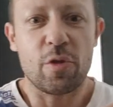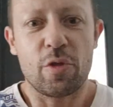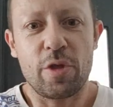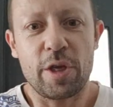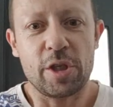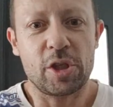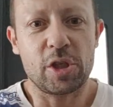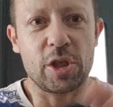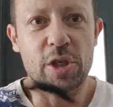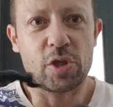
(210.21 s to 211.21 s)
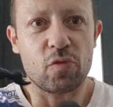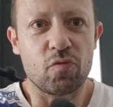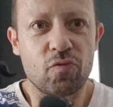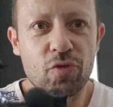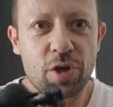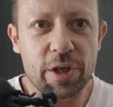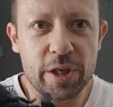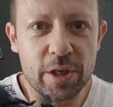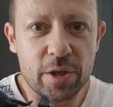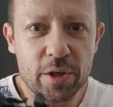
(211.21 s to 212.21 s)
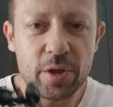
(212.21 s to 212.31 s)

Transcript: This is really